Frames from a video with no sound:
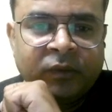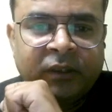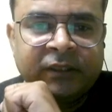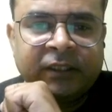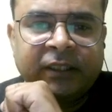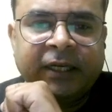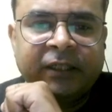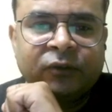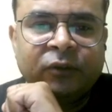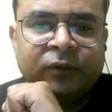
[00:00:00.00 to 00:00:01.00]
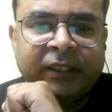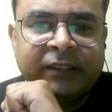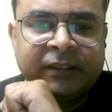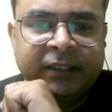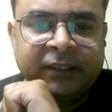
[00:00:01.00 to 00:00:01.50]
Is that right? So you can
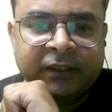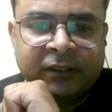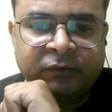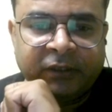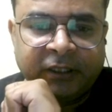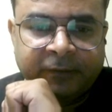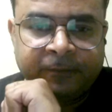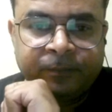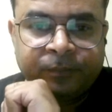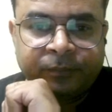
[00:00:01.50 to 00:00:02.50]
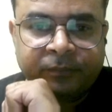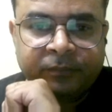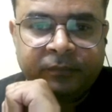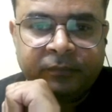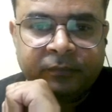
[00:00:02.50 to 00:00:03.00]
see this figure.
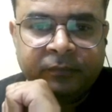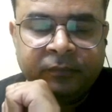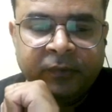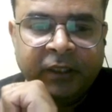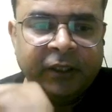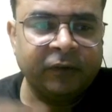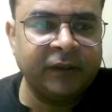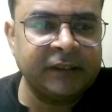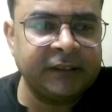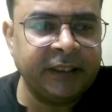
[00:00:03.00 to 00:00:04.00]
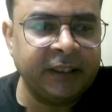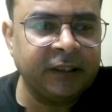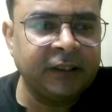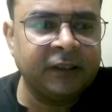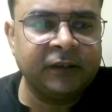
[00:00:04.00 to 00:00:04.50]
You can see
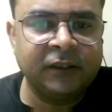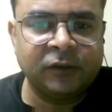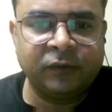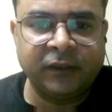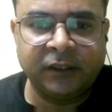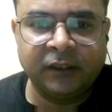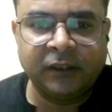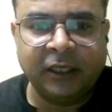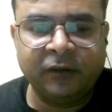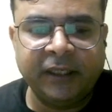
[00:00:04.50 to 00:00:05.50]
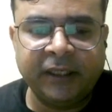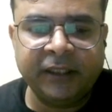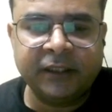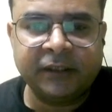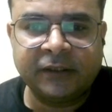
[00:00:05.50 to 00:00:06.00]
this figure. Are you getting
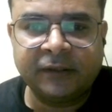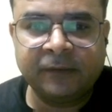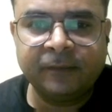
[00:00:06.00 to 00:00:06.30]
this?